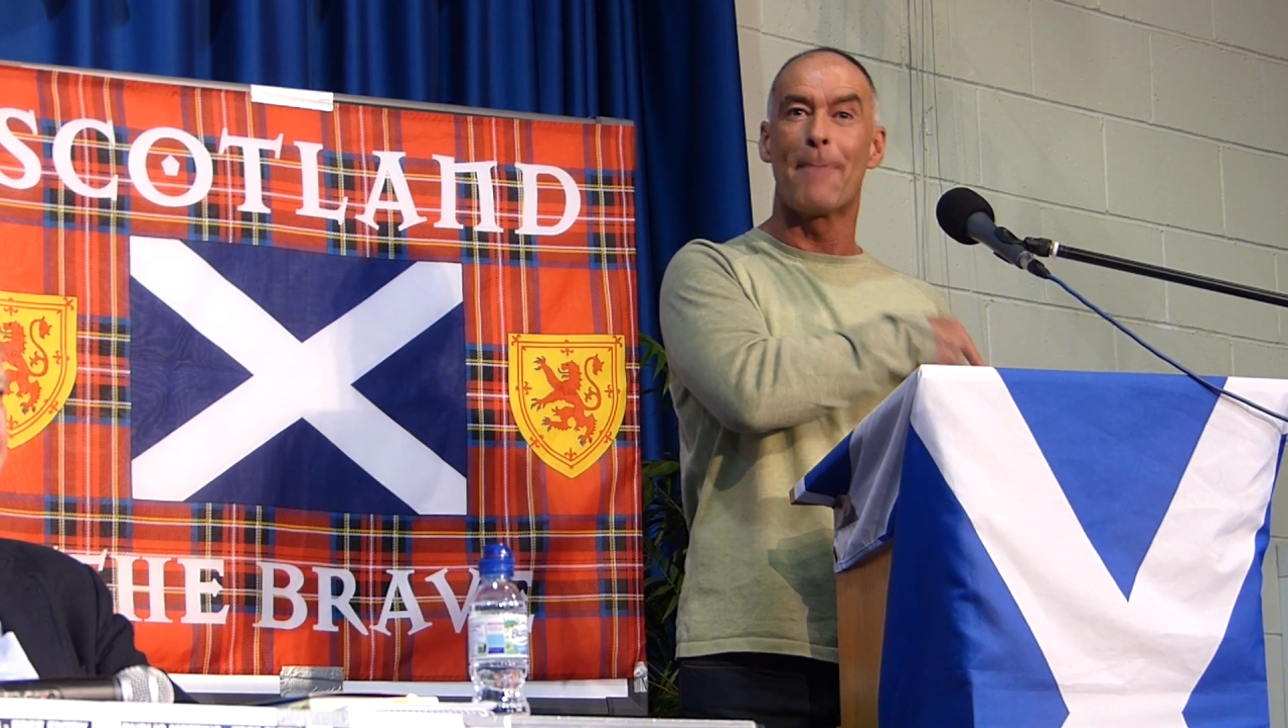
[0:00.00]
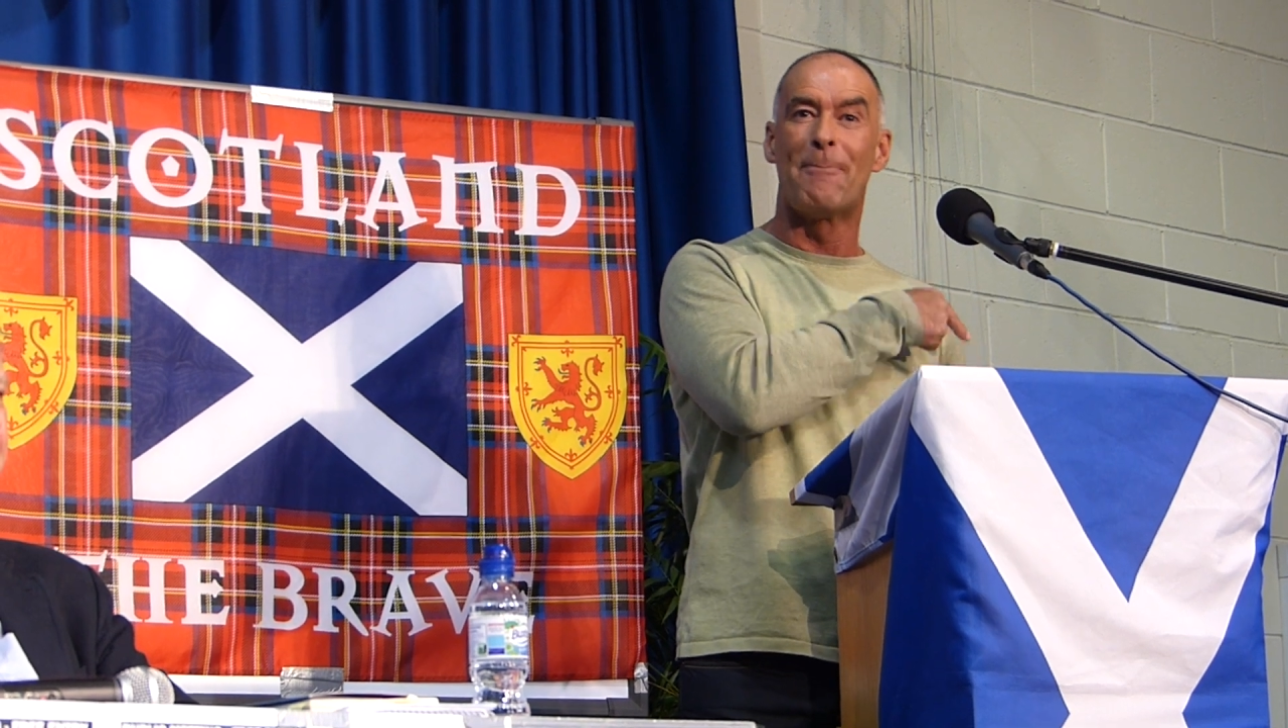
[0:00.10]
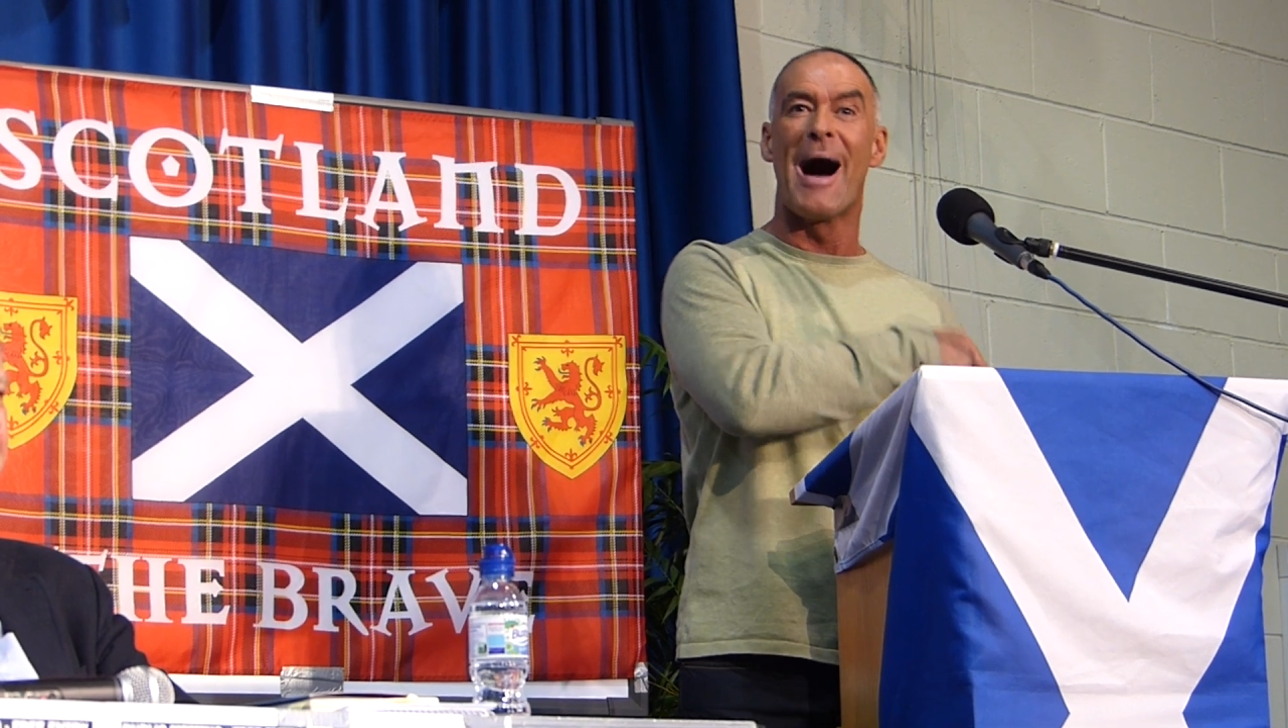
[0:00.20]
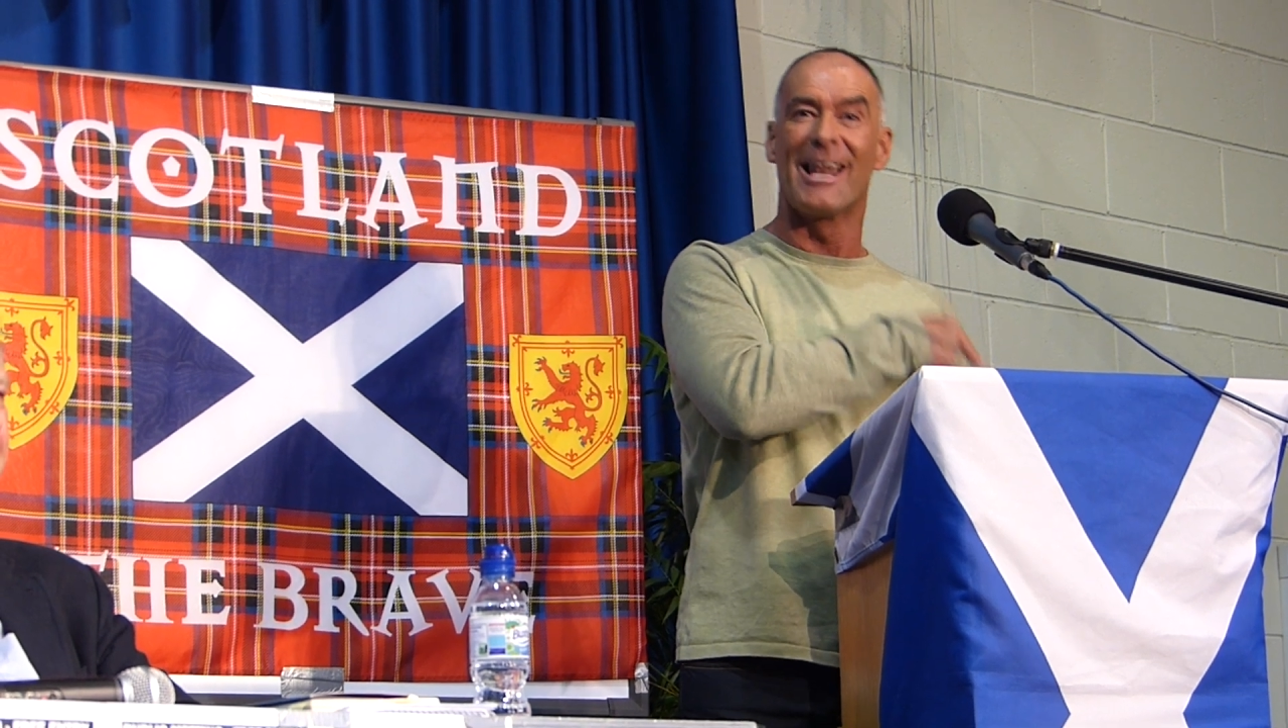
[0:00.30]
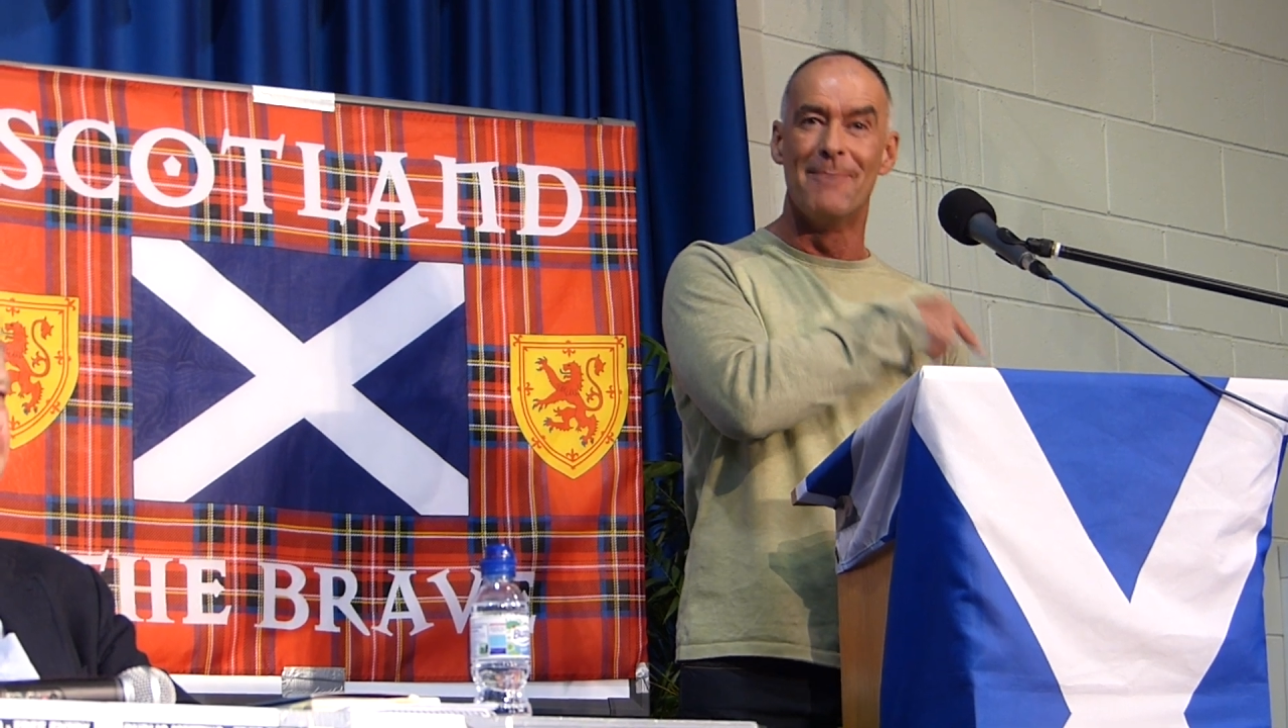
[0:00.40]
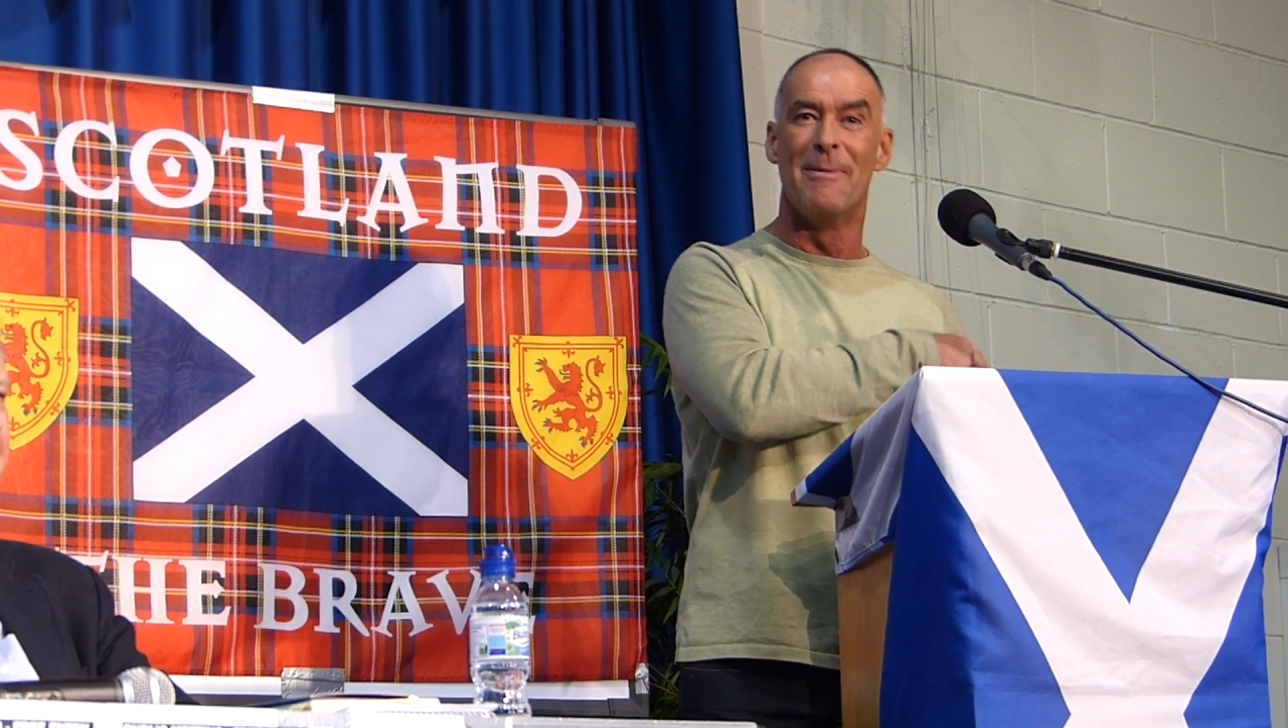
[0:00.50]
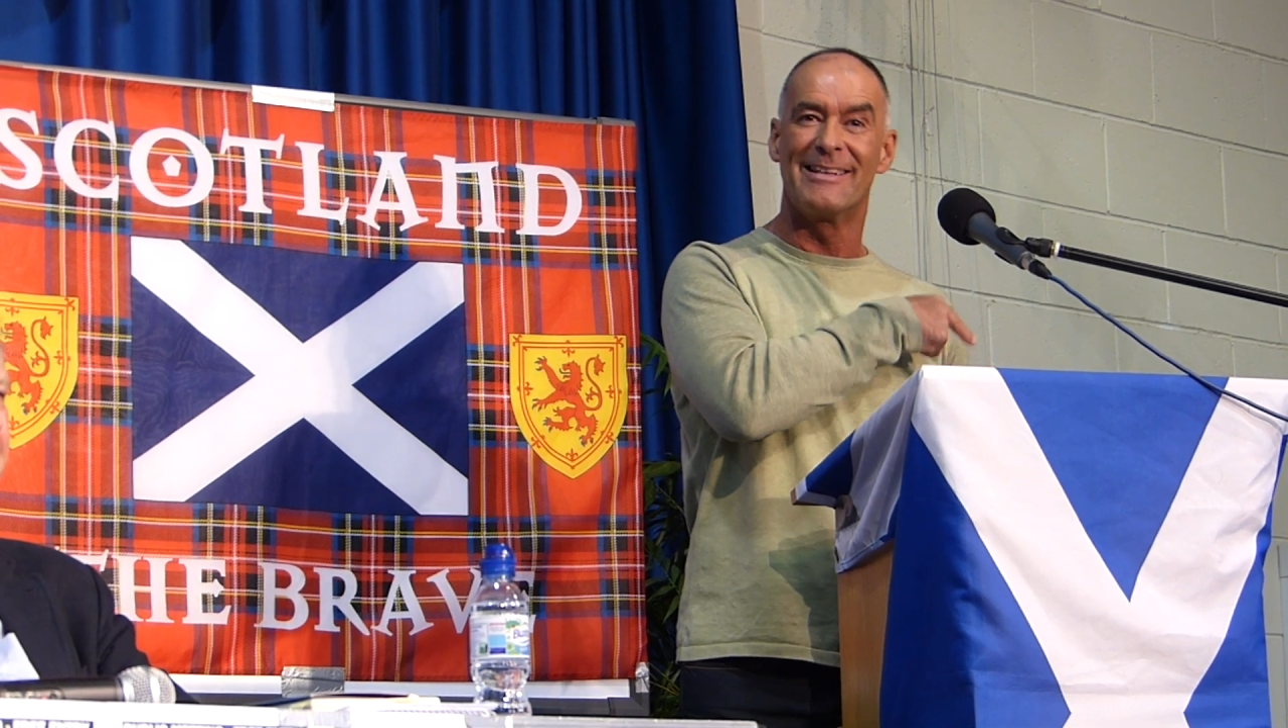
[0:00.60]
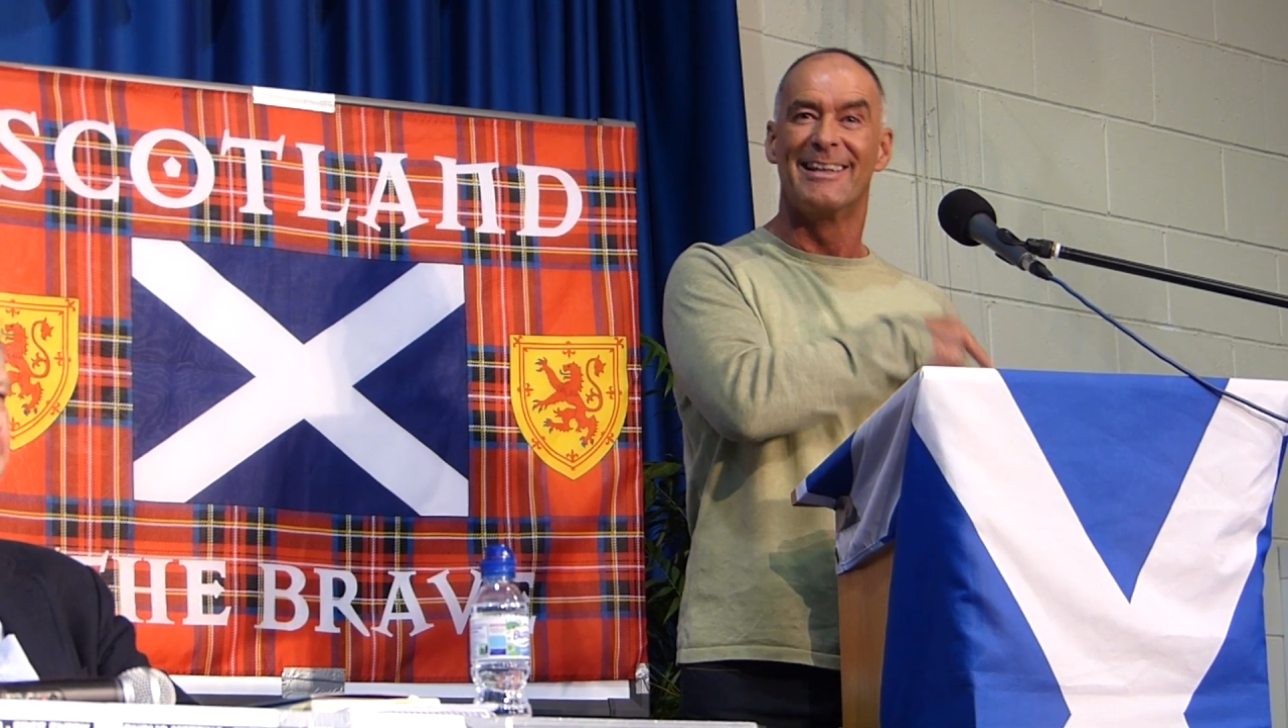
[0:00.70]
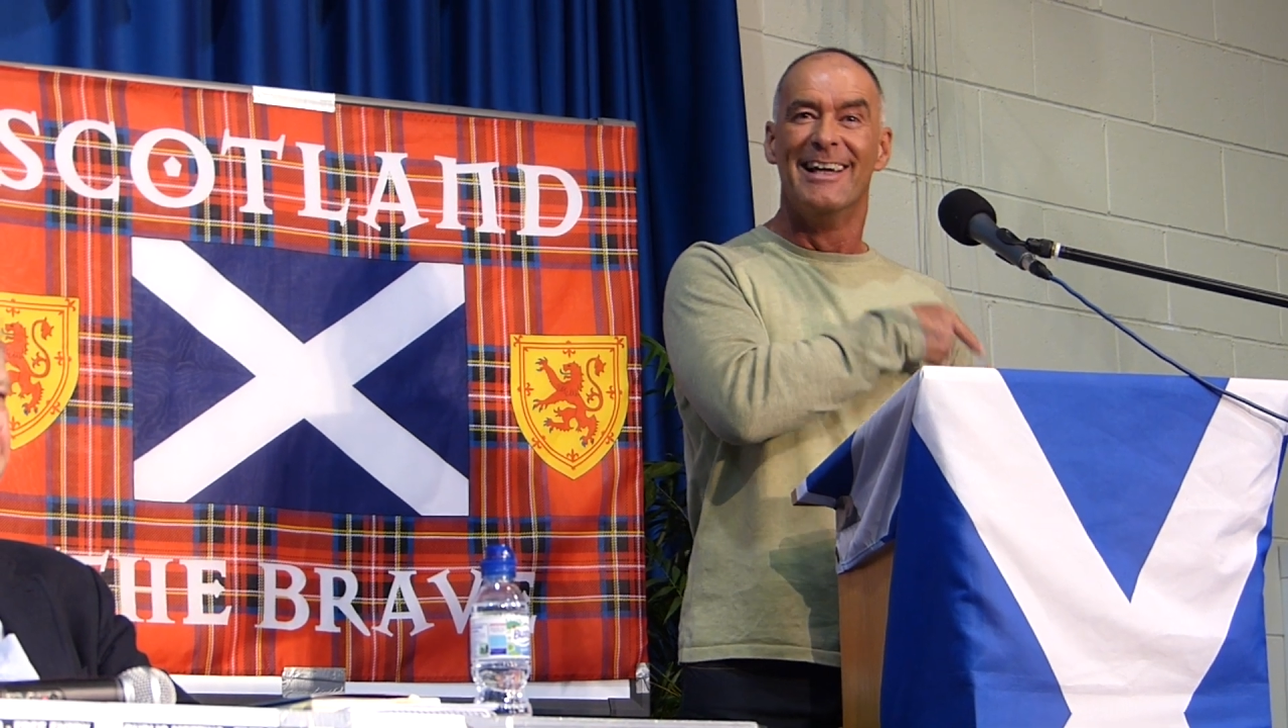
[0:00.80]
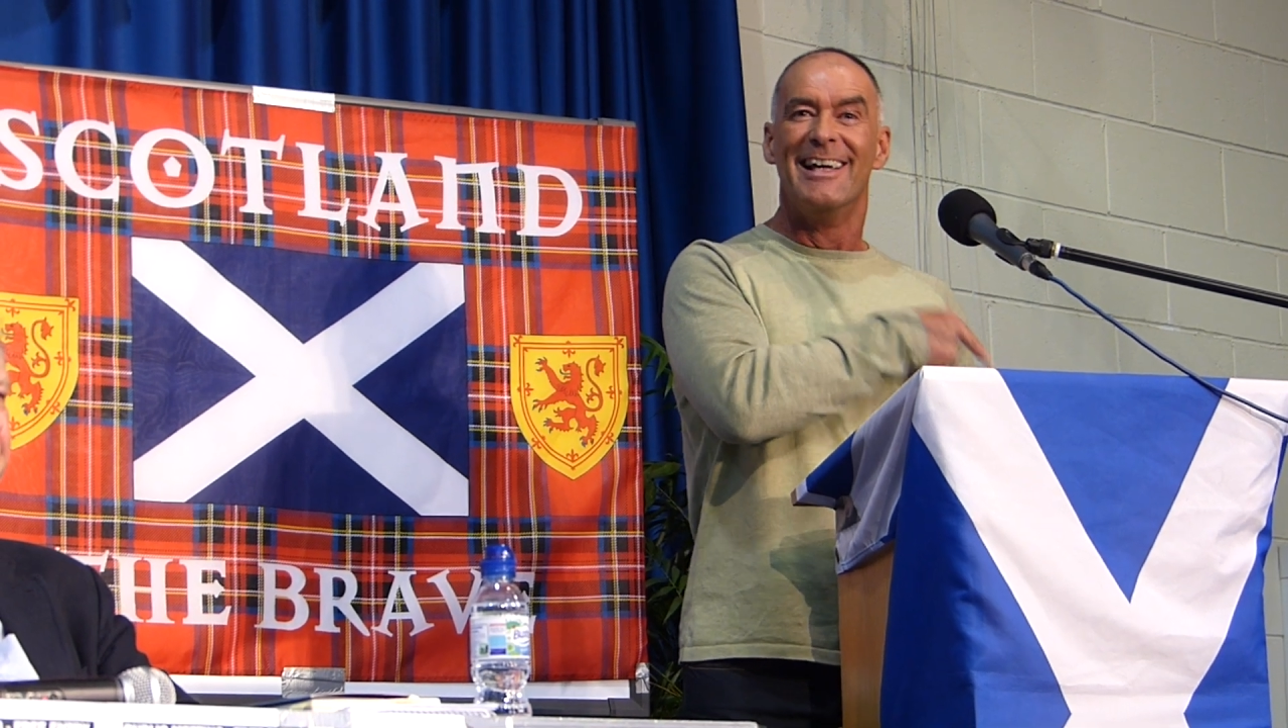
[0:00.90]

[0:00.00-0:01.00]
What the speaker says: of Parliament